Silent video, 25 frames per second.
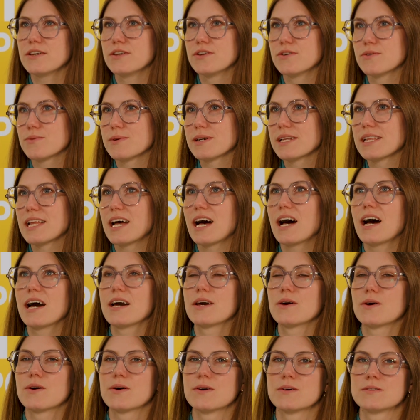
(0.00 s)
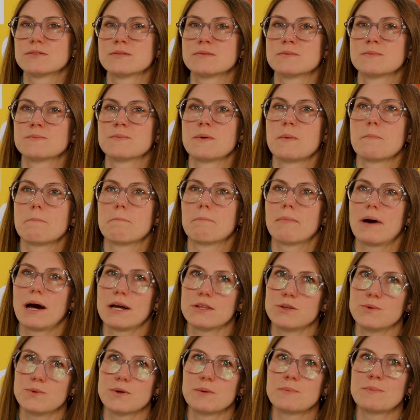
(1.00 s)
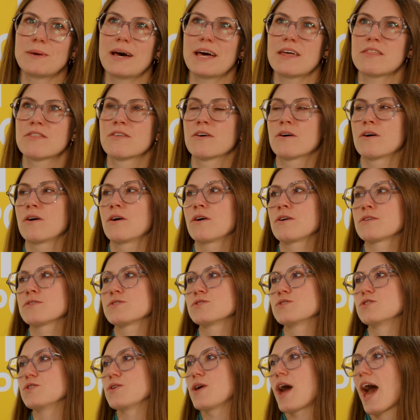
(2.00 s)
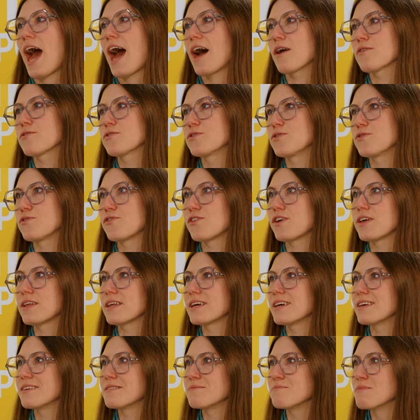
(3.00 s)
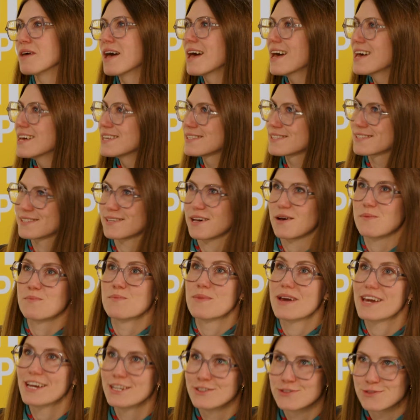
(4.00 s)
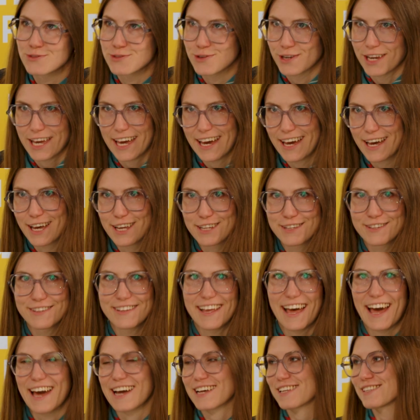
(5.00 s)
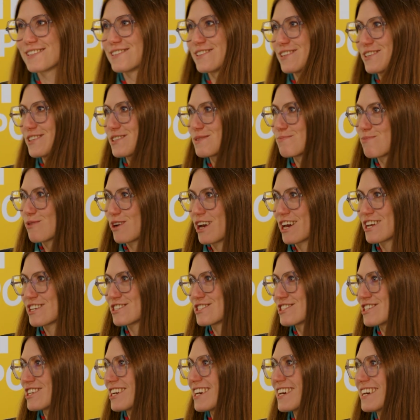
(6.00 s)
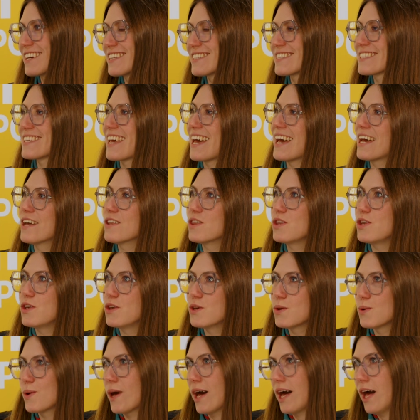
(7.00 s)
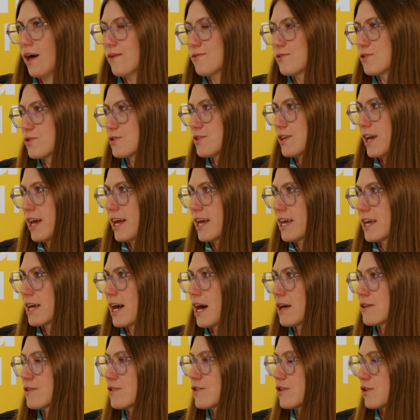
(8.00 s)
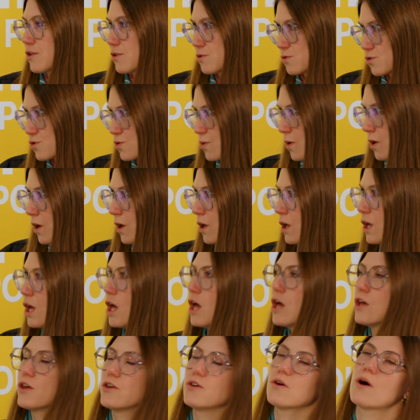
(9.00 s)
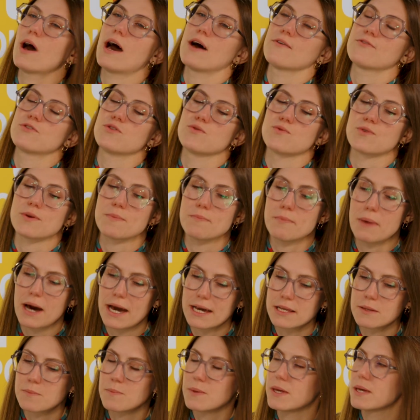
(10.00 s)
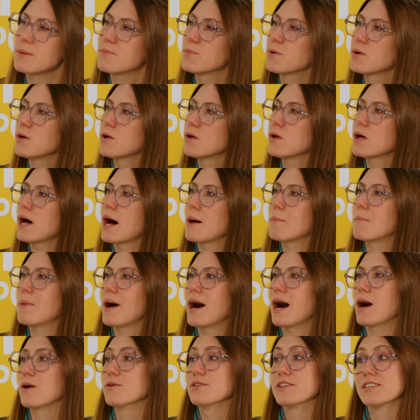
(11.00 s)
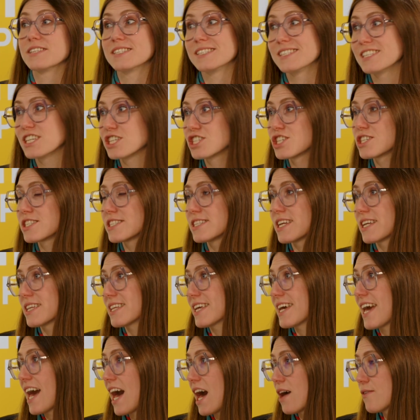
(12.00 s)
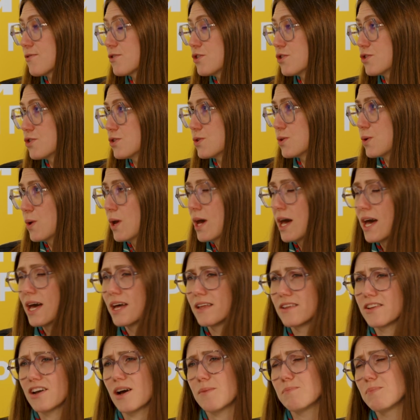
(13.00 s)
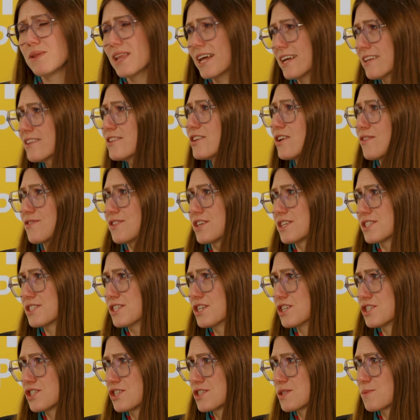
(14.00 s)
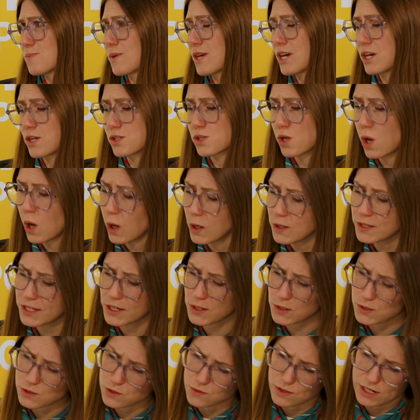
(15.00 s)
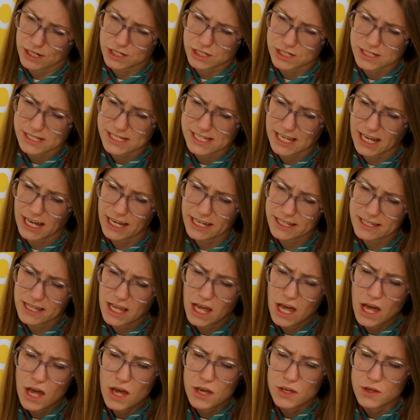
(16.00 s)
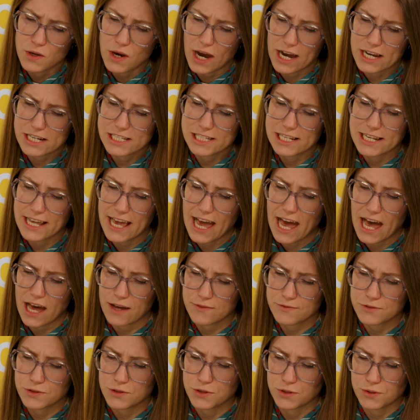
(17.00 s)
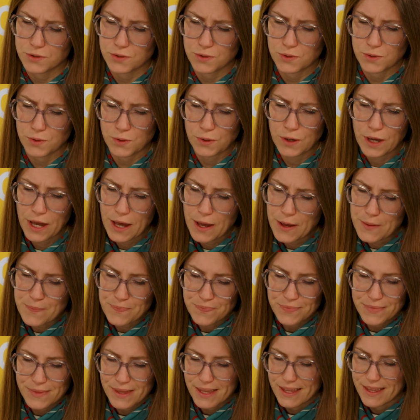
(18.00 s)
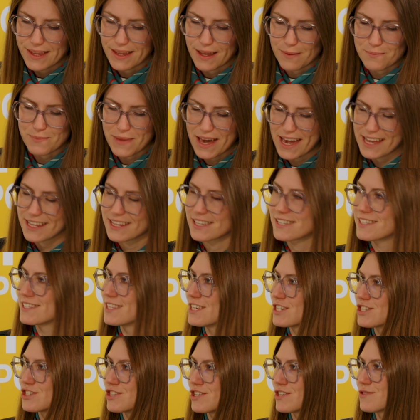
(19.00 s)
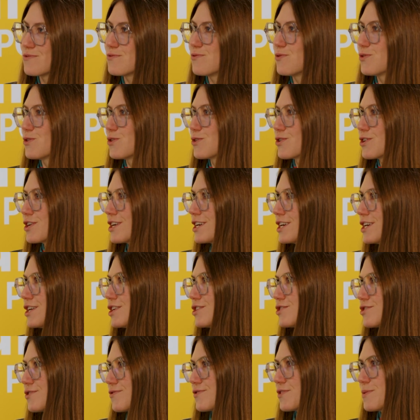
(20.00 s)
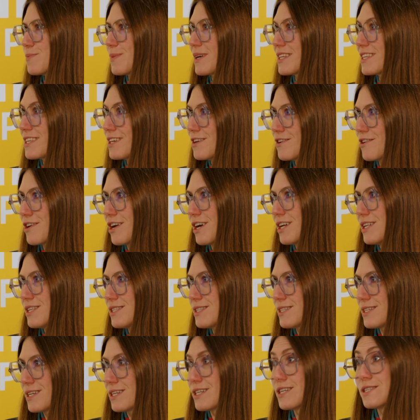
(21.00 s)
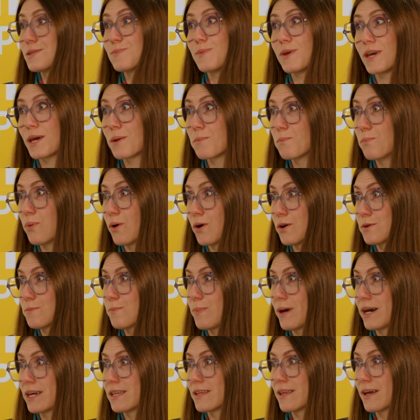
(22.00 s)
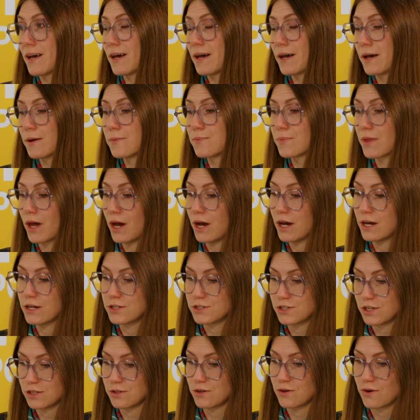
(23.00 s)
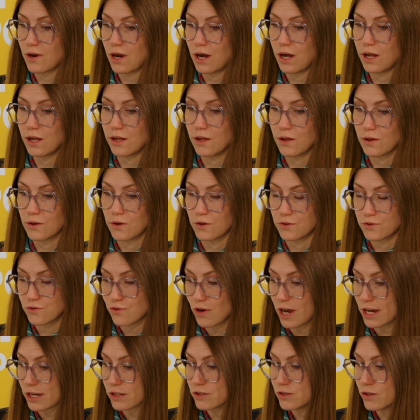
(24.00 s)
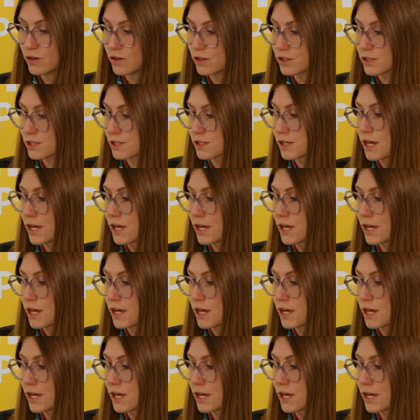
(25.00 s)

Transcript: you rely on manual methods, you have to fill in some intricate Excel spreadsheets, and you have to take it under control. You have to remind people about decisions that they have to do. There are plenty of decisions because on the construction side, you actually have to make decision for each of the materials that is being bought by the general contractors.